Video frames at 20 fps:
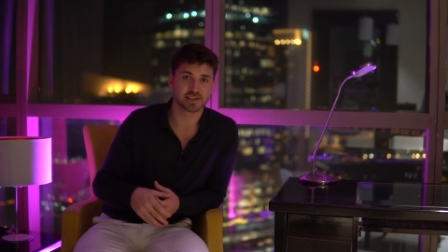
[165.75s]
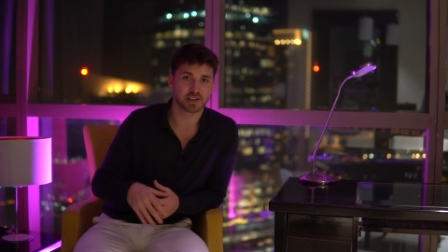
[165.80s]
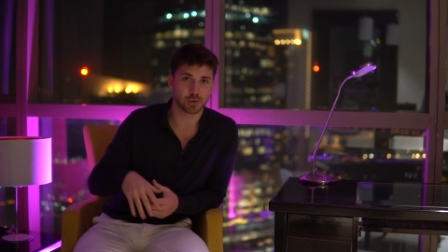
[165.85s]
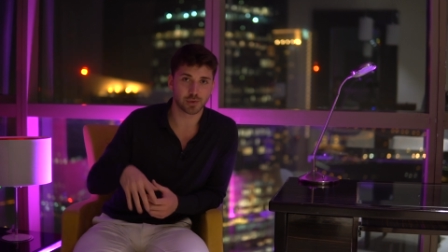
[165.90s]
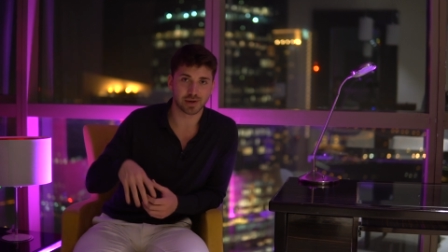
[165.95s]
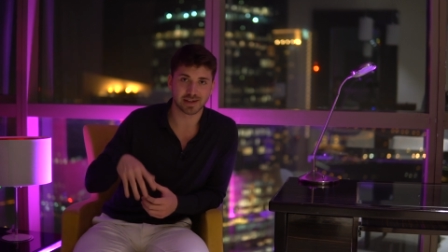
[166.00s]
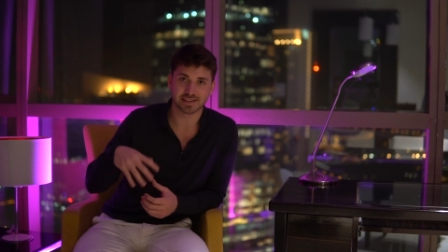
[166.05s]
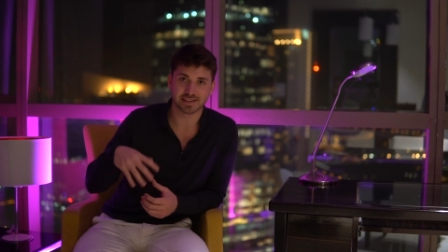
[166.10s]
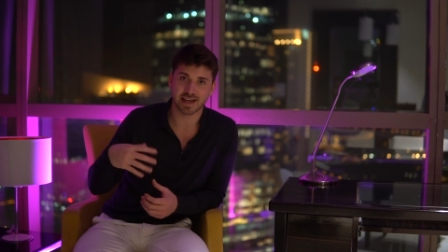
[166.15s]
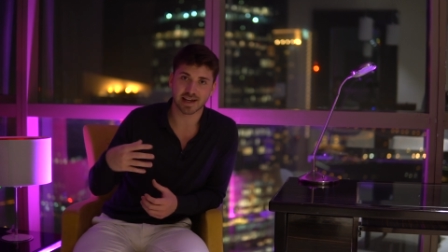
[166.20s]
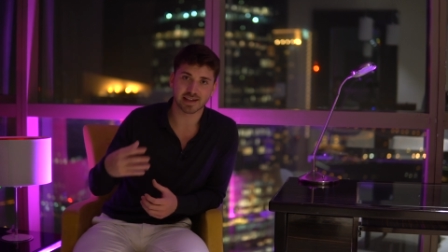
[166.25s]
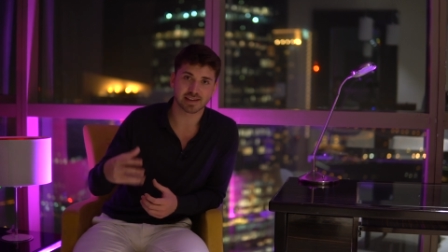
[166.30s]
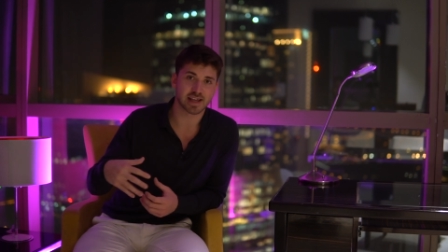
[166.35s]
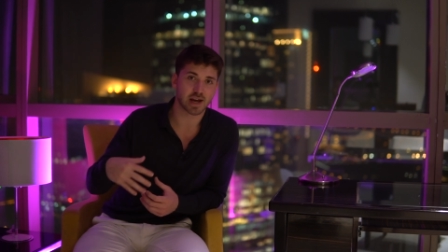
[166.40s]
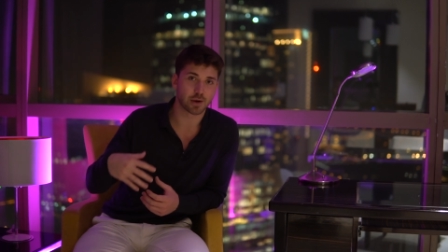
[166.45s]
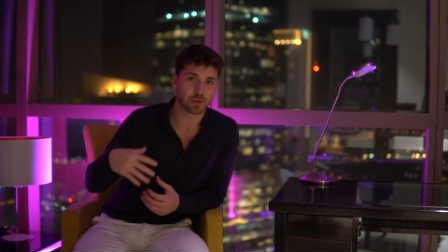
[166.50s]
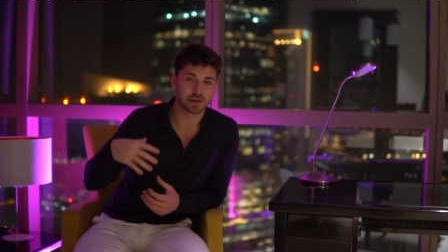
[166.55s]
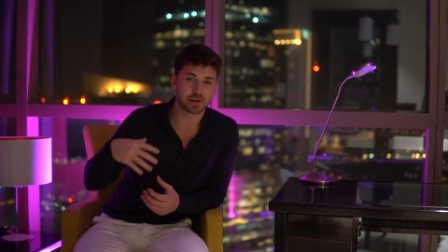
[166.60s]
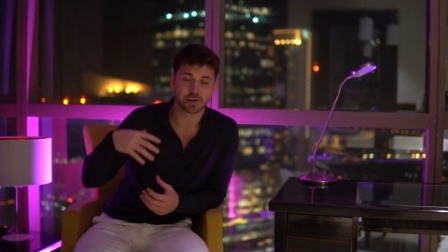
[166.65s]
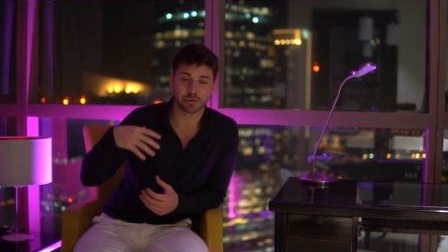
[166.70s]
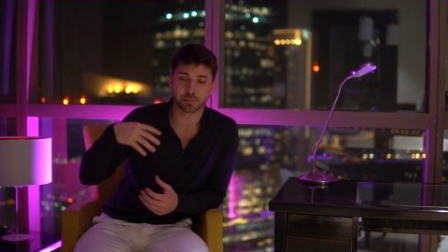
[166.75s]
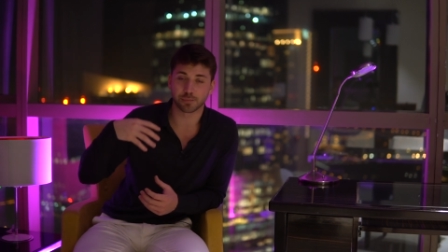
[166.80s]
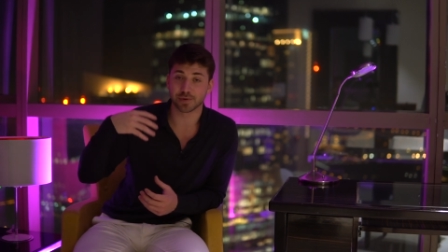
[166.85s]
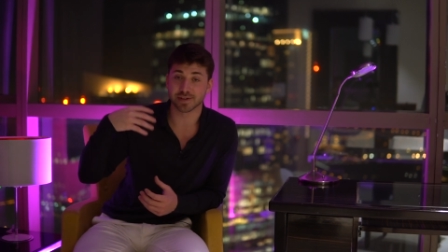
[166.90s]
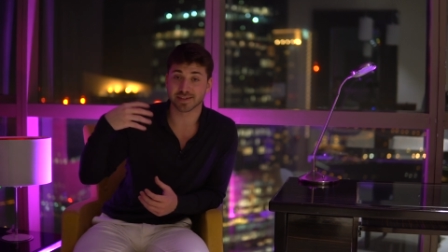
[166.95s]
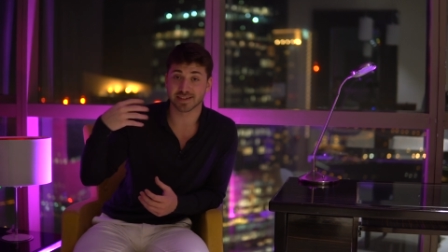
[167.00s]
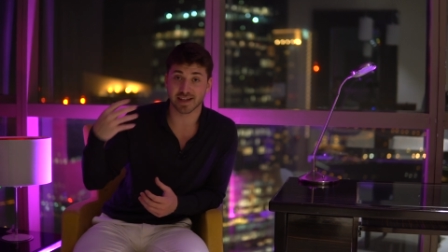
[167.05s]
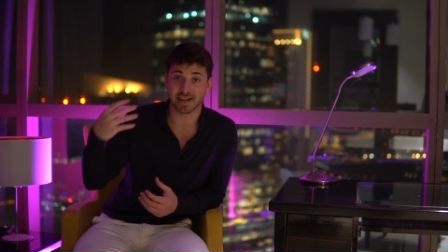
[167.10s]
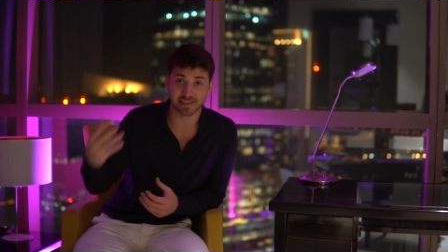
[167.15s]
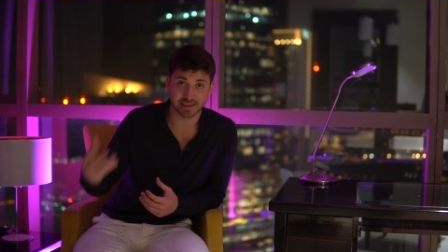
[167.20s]
They know exactly how they need to
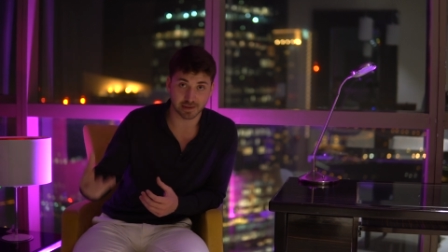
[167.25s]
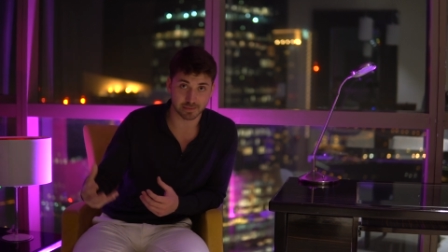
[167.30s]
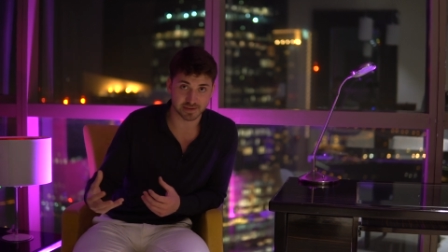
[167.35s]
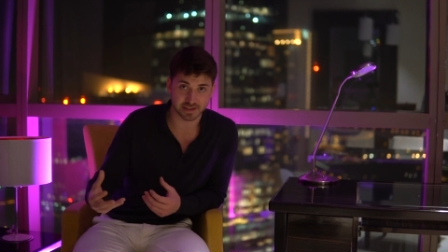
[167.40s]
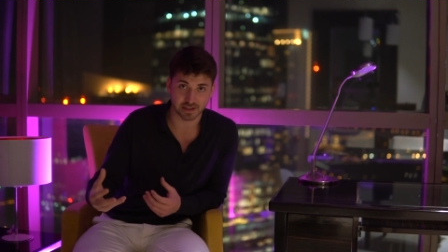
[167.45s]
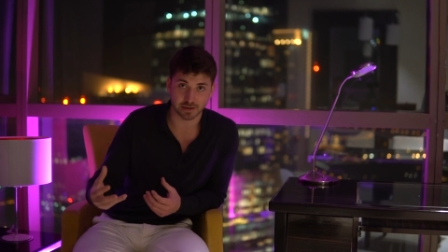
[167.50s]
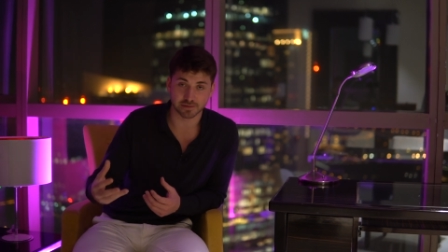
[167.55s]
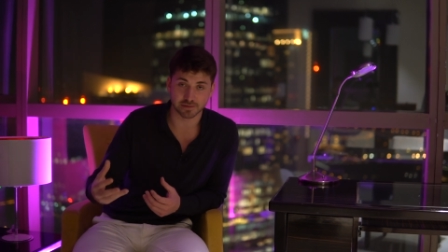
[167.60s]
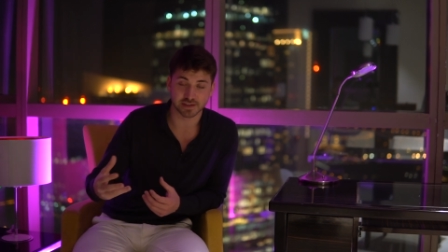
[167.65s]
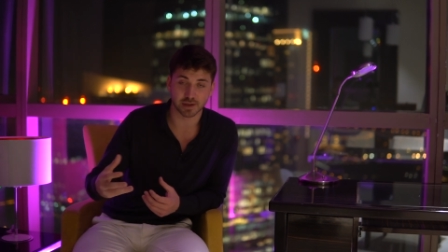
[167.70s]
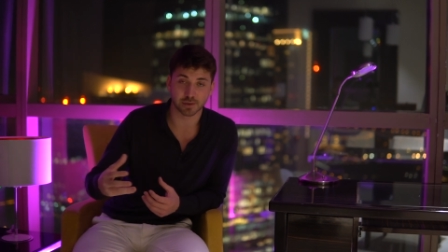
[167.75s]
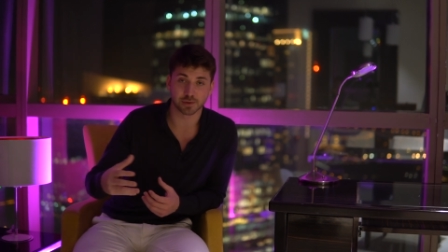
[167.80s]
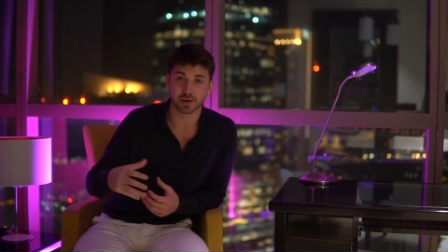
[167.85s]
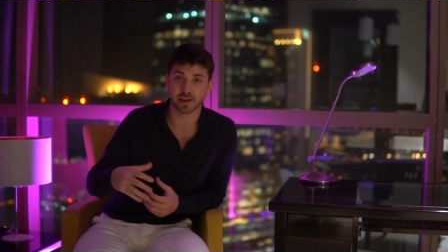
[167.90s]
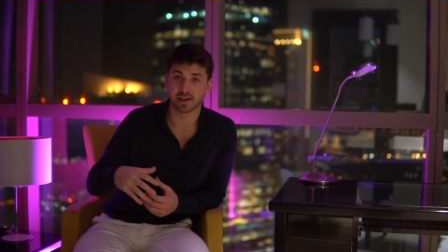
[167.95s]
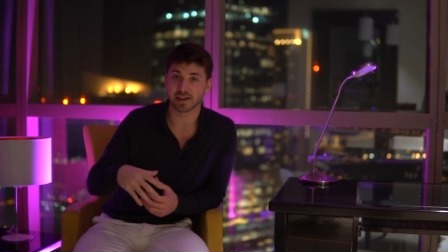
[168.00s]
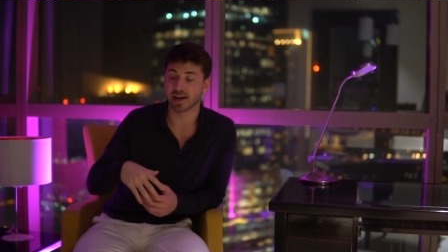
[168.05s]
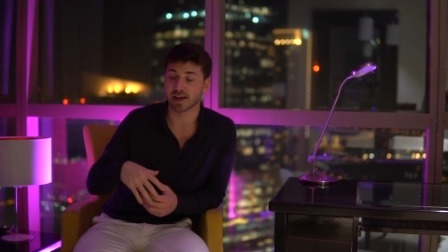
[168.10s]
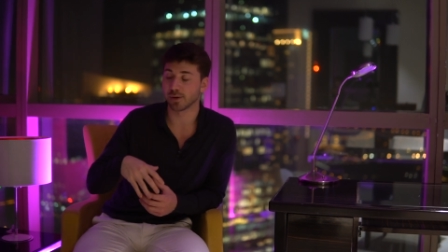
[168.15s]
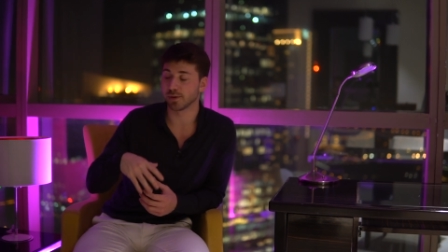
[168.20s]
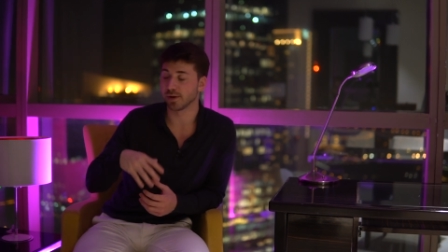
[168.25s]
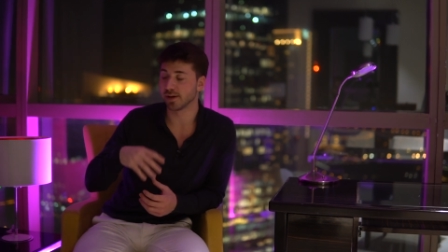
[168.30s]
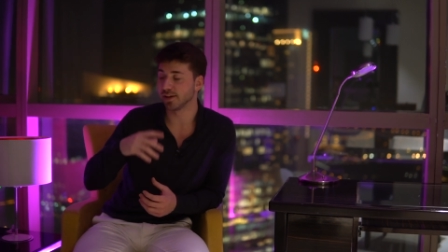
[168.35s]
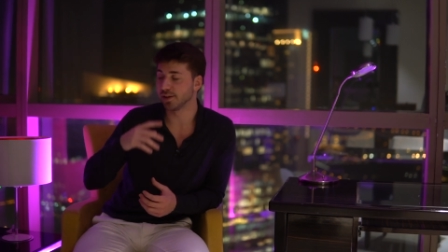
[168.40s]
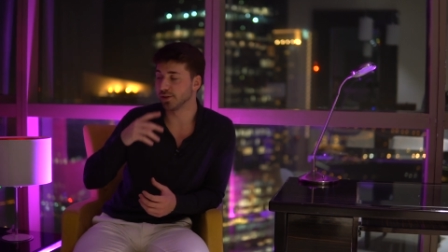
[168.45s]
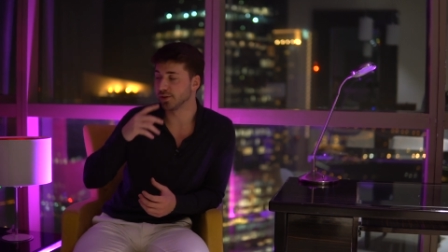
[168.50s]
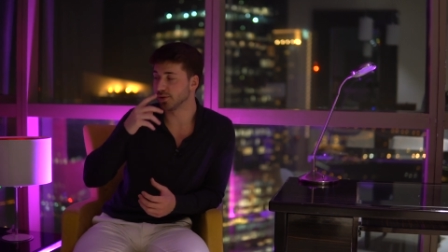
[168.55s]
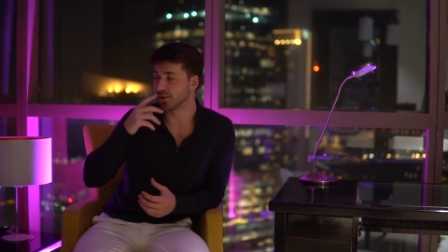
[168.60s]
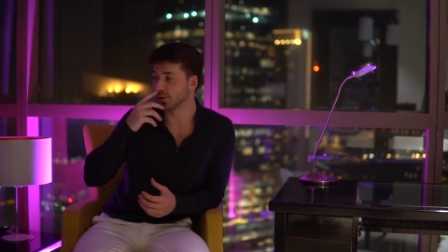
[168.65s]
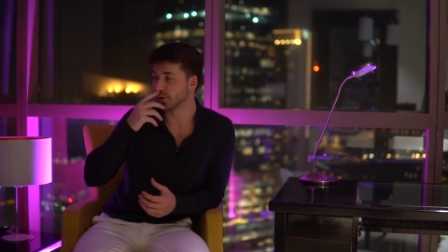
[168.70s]
present themselves, how they how they
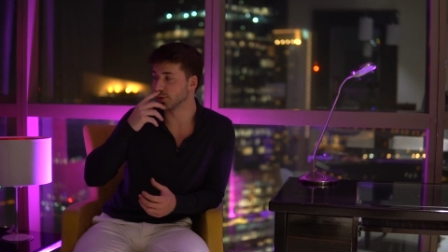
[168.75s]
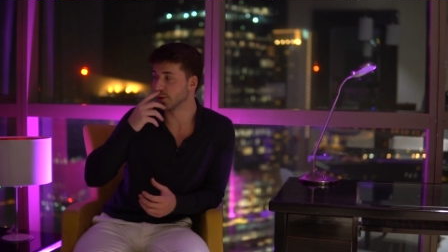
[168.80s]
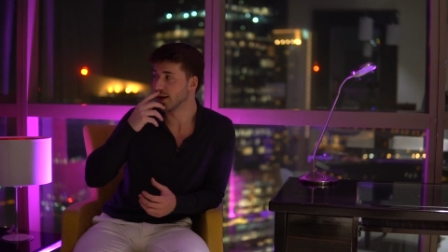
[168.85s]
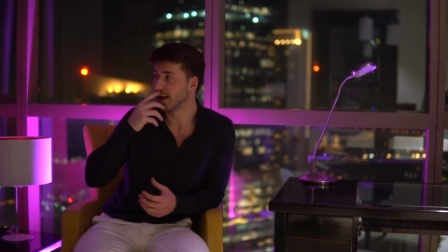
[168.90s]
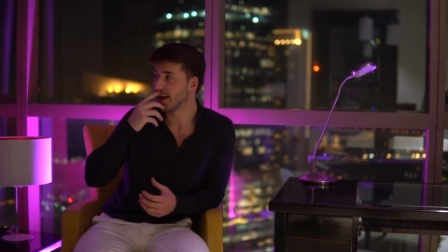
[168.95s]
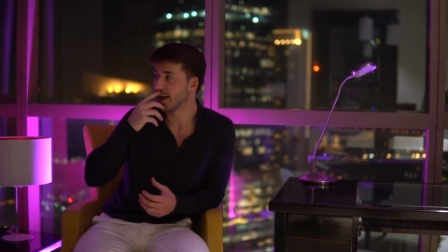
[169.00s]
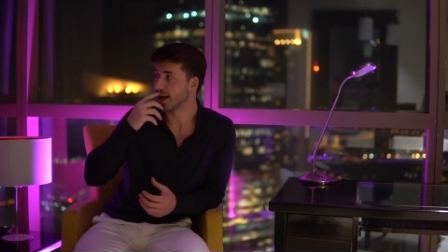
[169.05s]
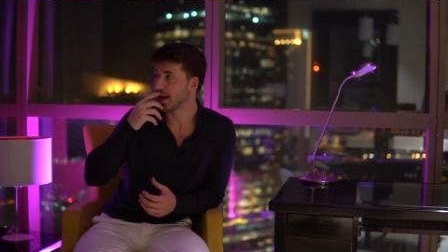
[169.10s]
need to